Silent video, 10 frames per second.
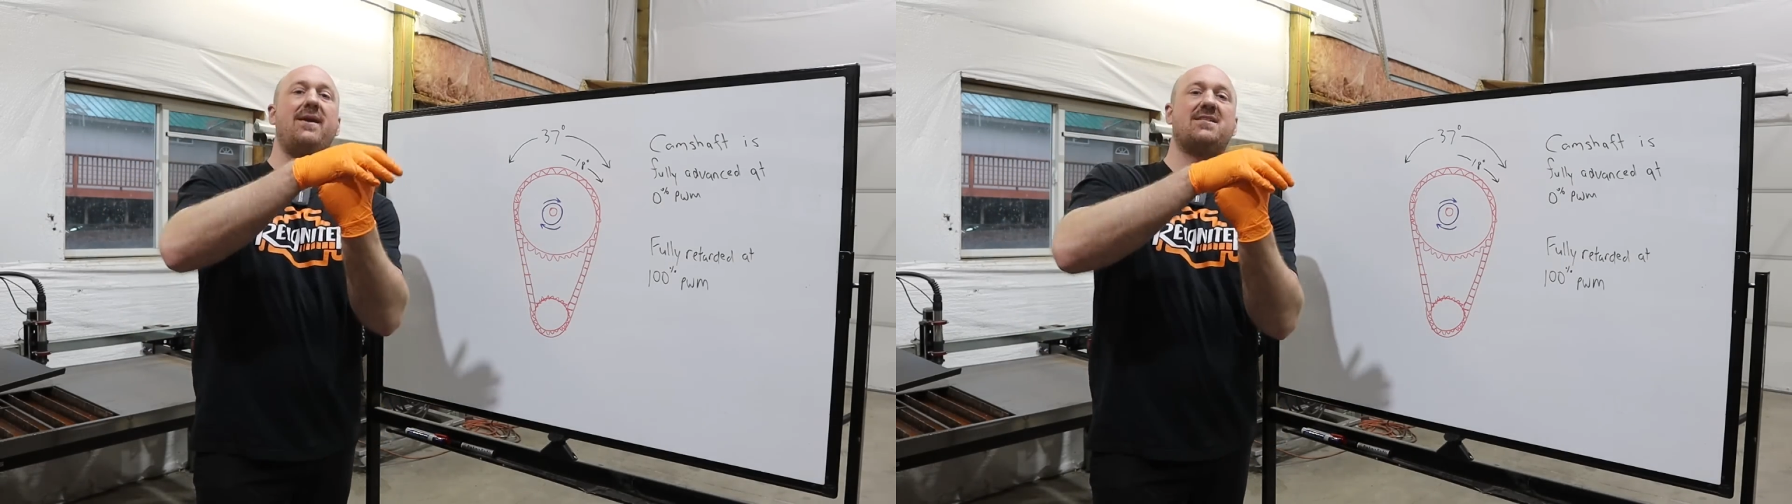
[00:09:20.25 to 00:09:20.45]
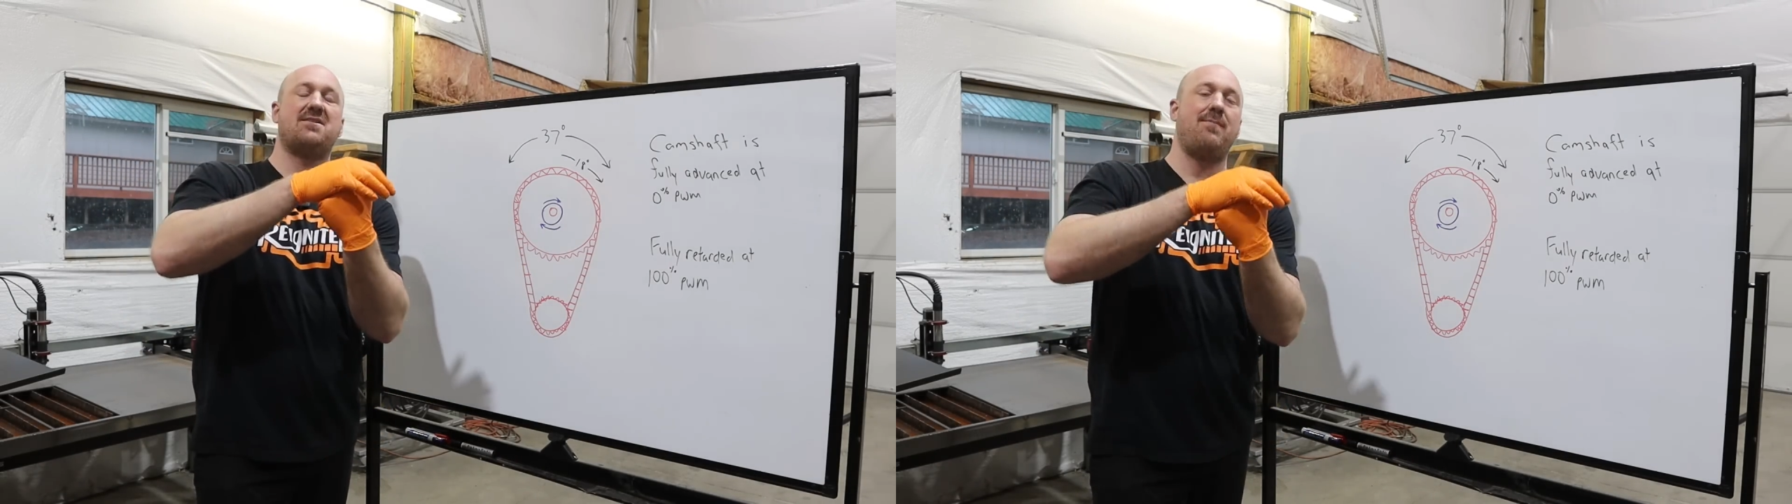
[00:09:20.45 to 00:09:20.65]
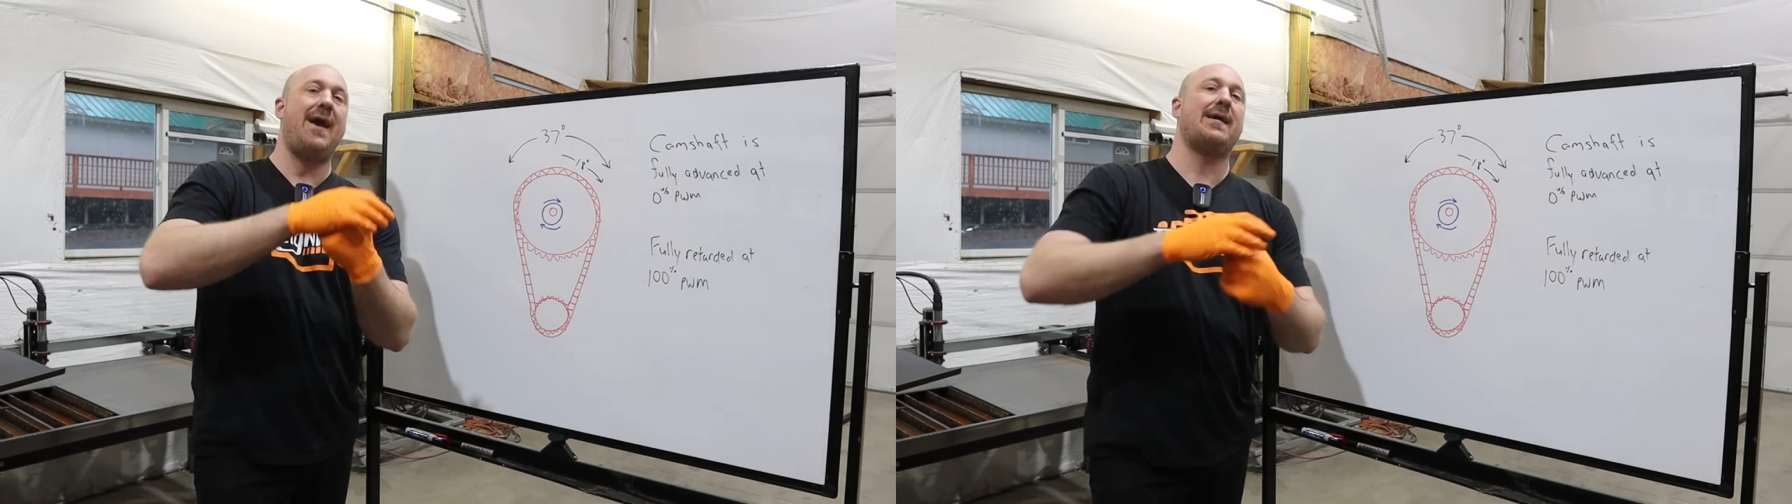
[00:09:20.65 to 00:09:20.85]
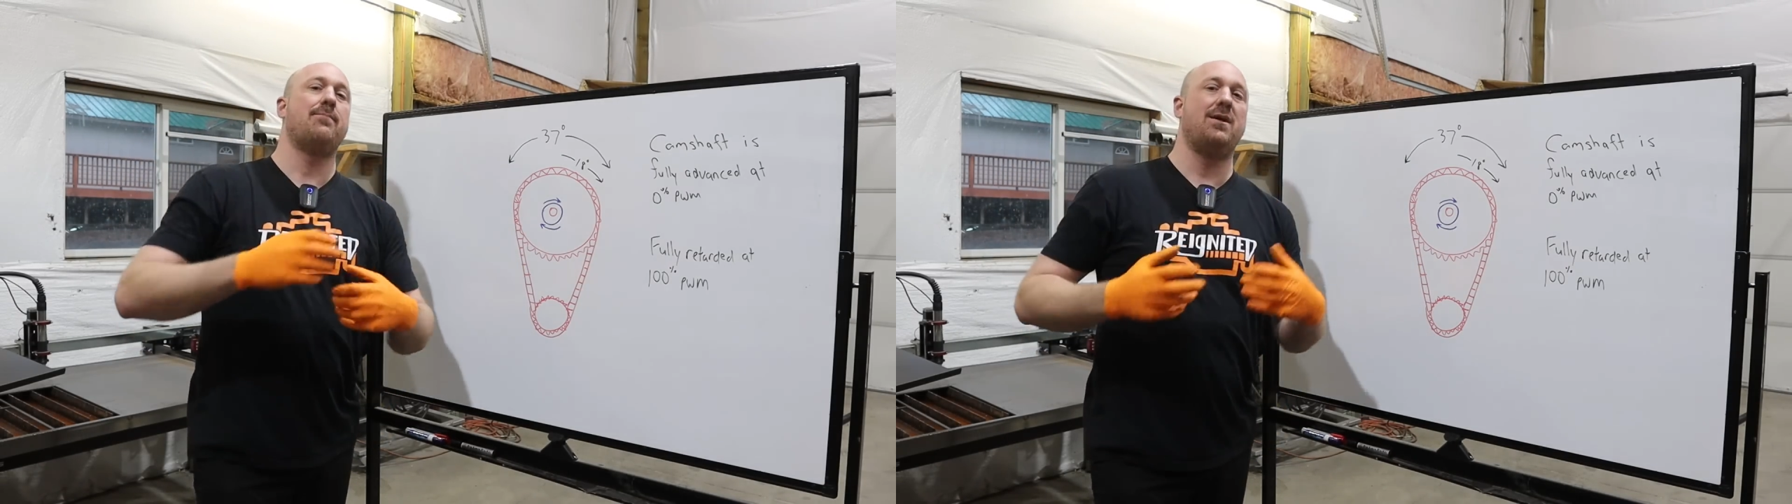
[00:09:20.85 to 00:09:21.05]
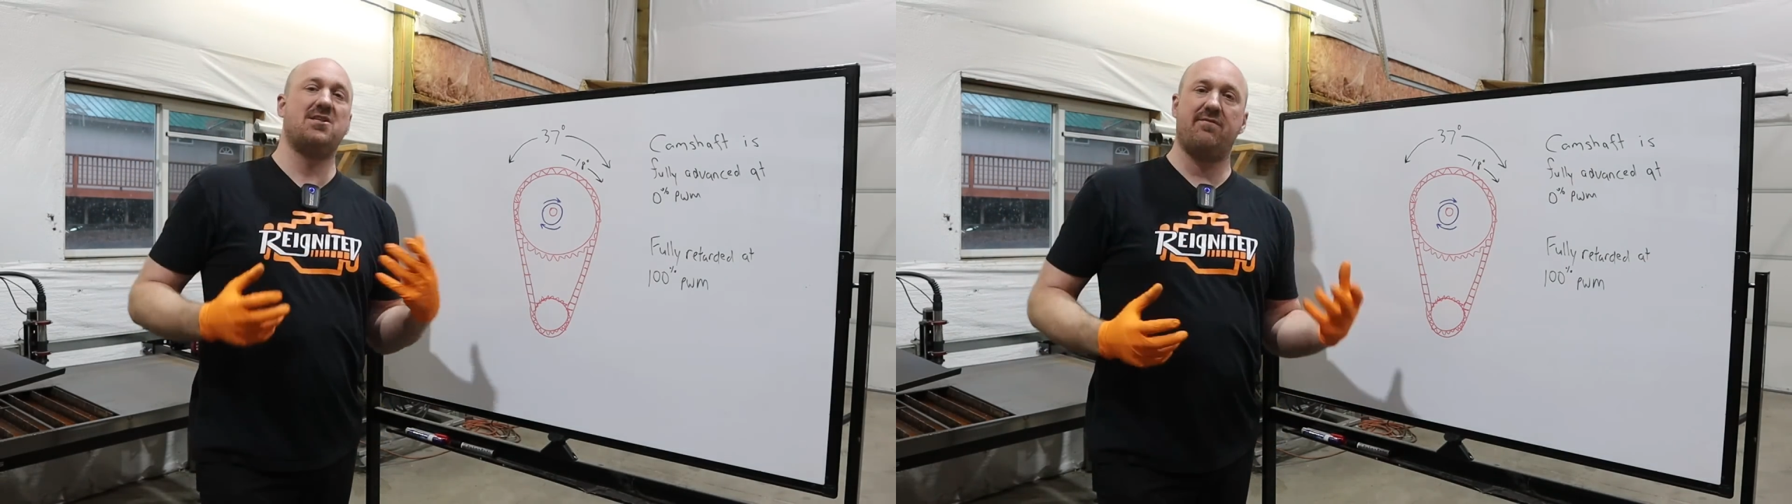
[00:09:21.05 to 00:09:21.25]
and smack
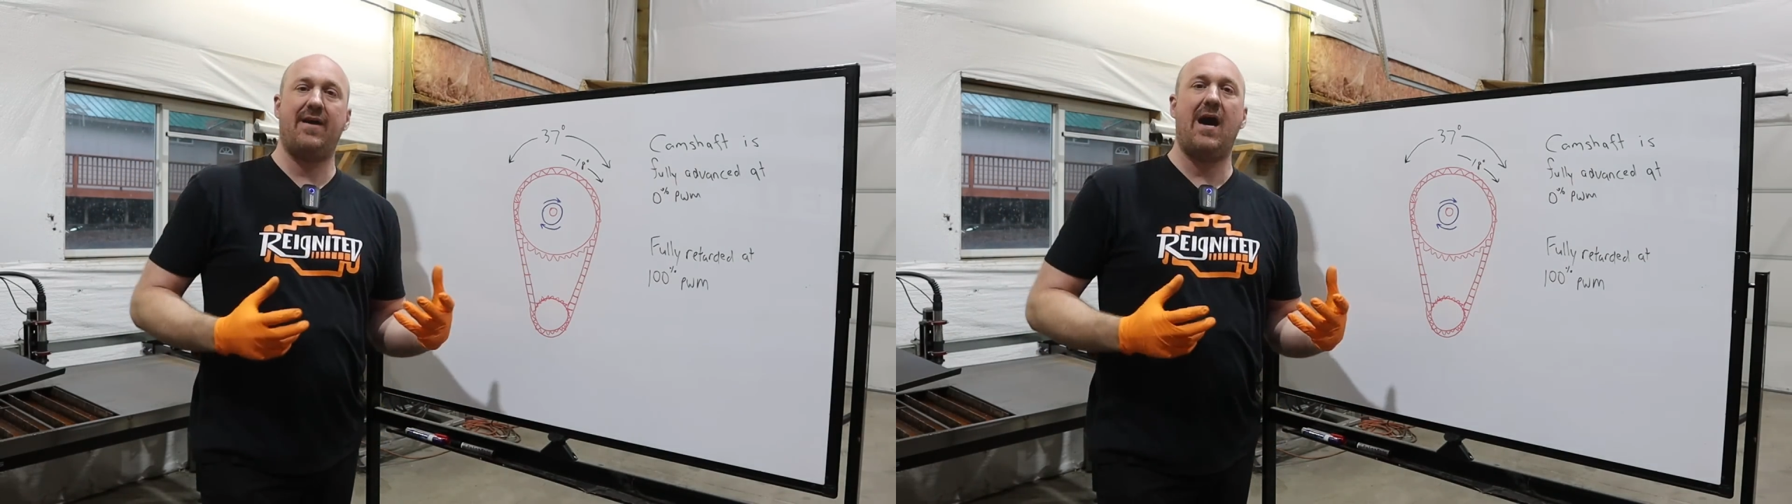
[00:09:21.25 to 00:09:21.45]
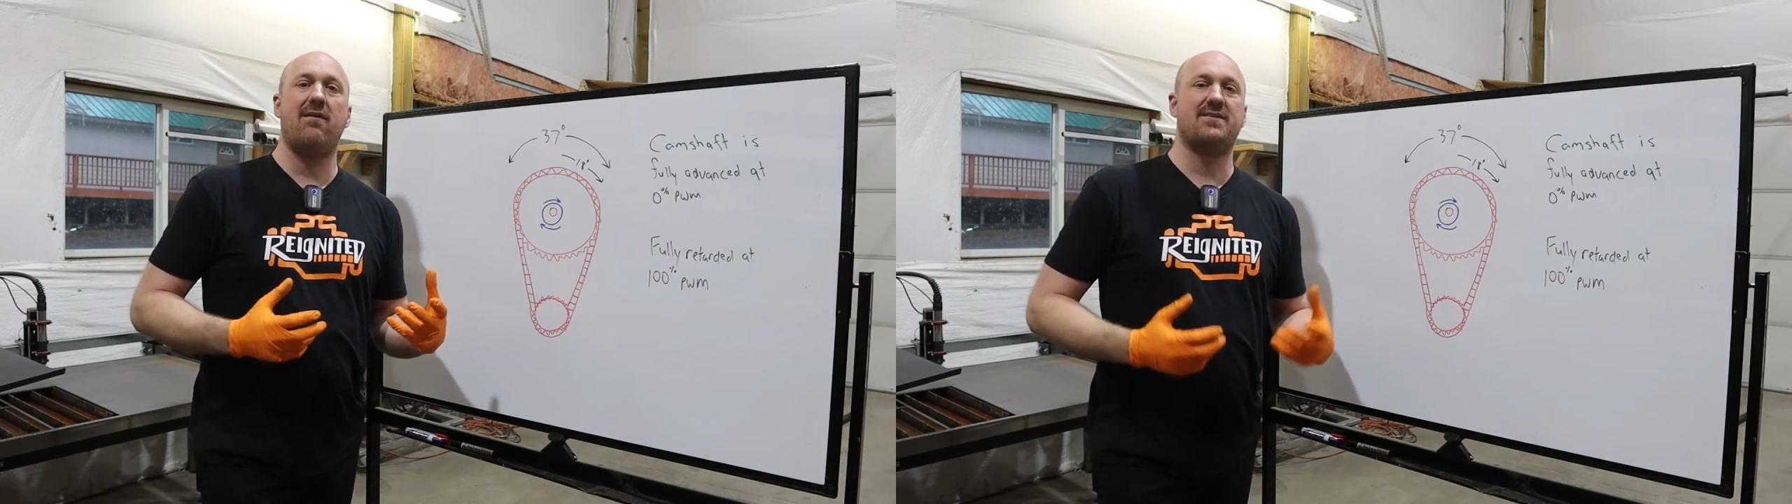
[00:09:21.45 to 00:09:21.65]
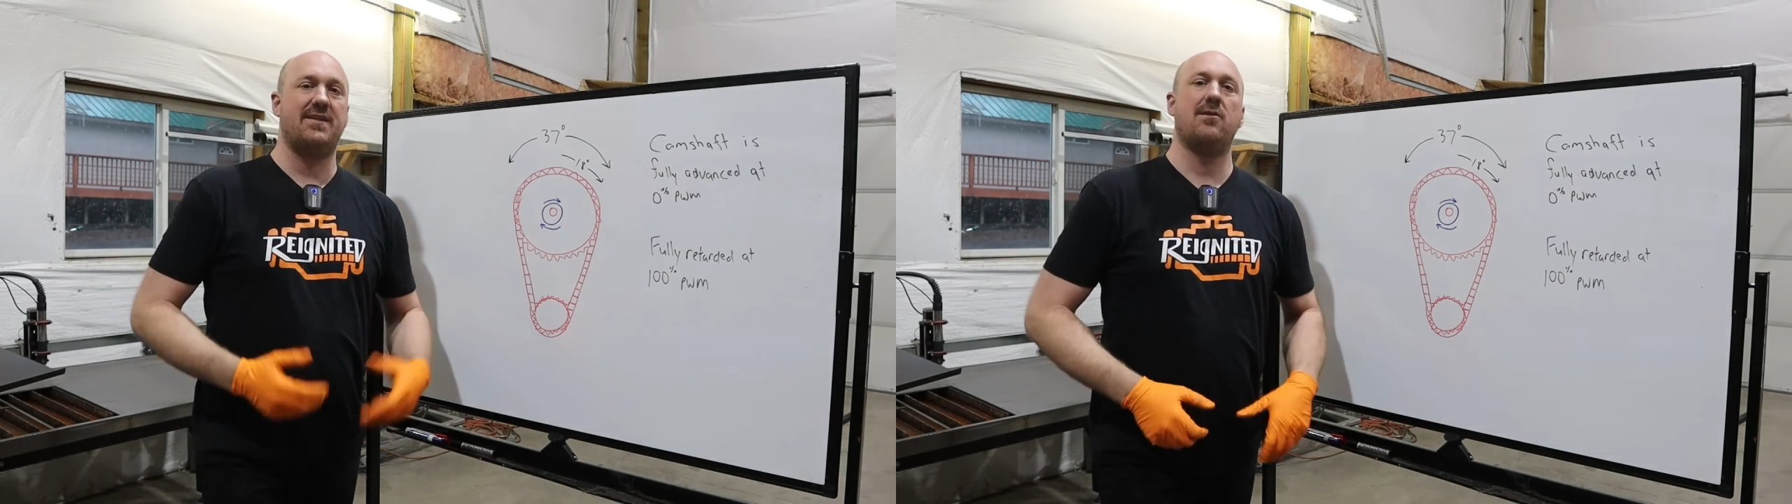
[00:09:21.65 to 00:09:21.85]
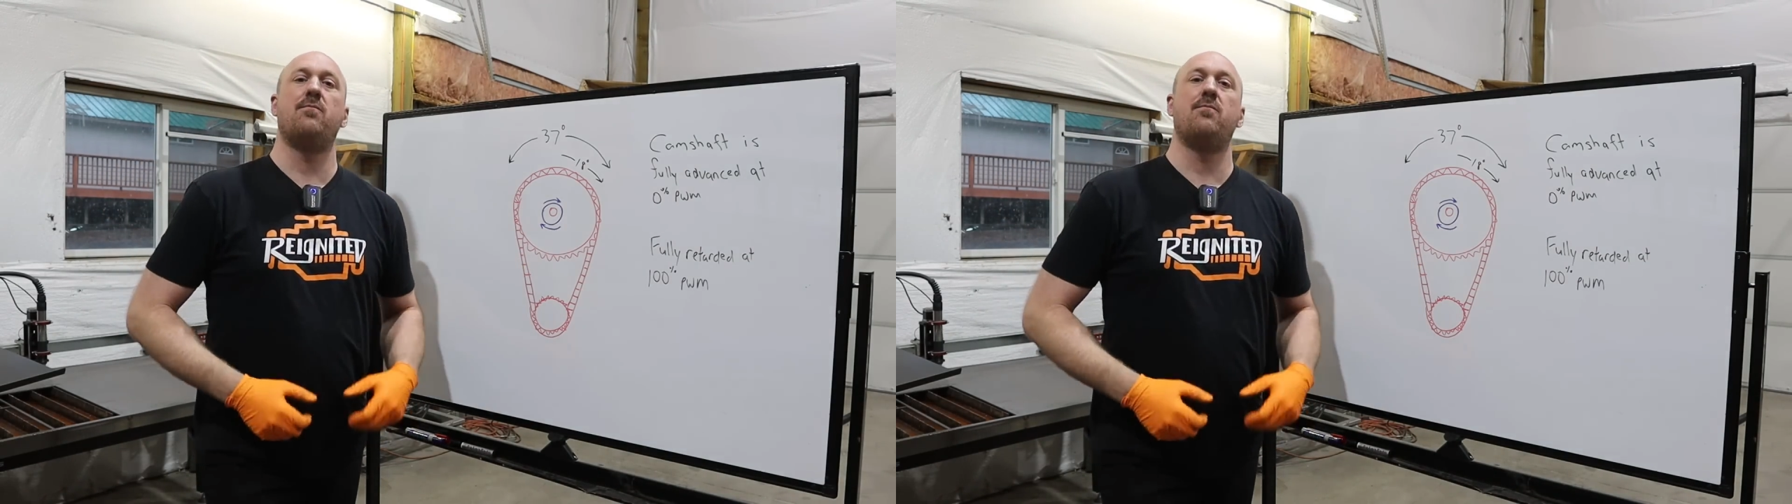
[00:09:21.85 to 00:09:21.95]
a bunch of valves and